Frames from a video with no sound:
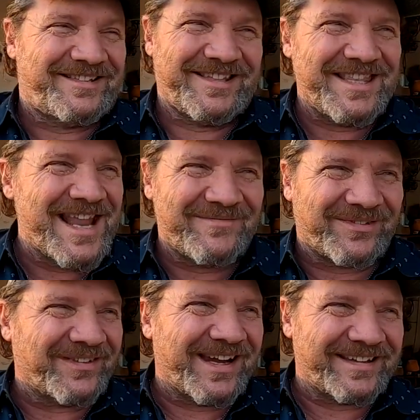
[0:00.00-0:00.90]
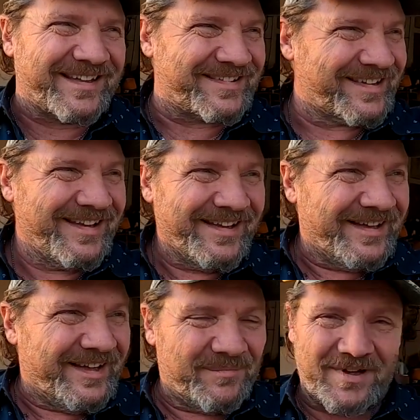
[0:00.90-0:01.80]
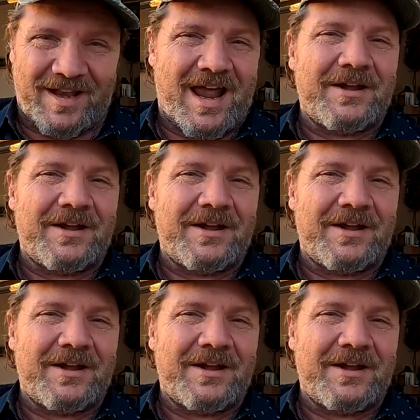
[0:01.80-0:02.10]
Never like this. But